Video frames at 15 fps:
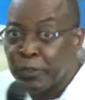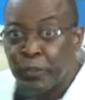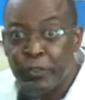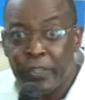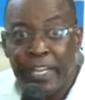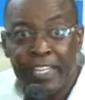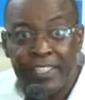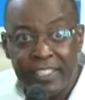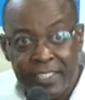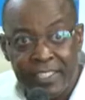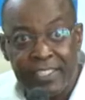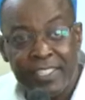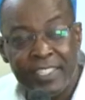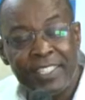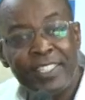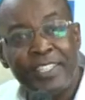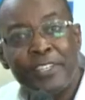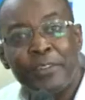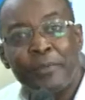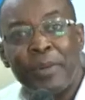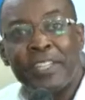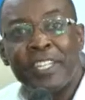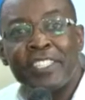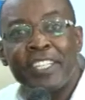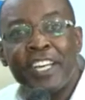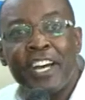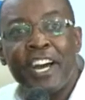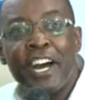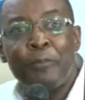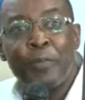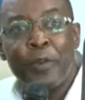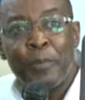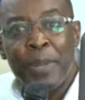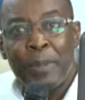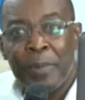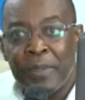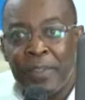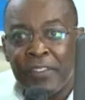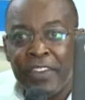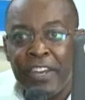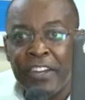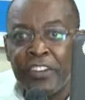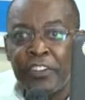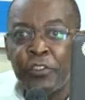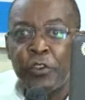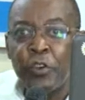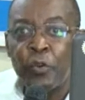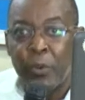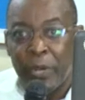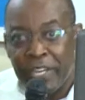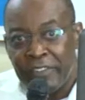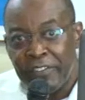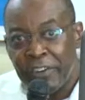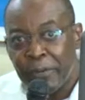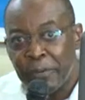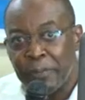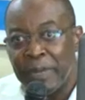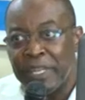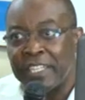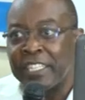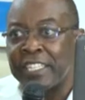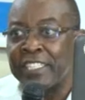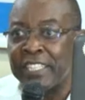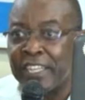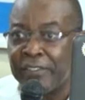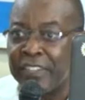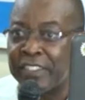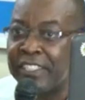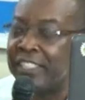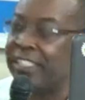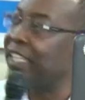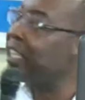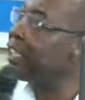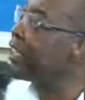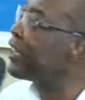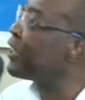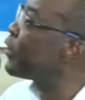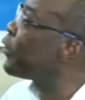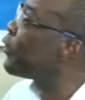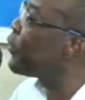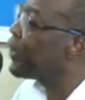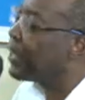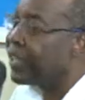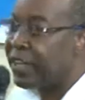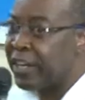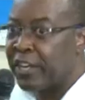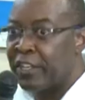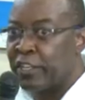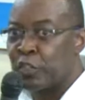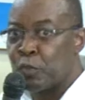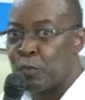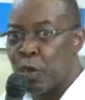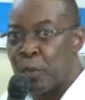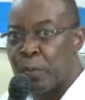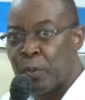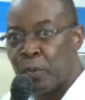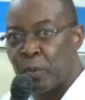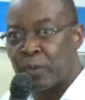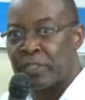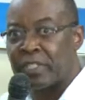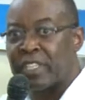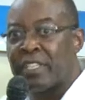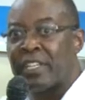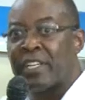also exist, but it's a problem in this country, it's not well developed, but it suffers the challenges of small pools,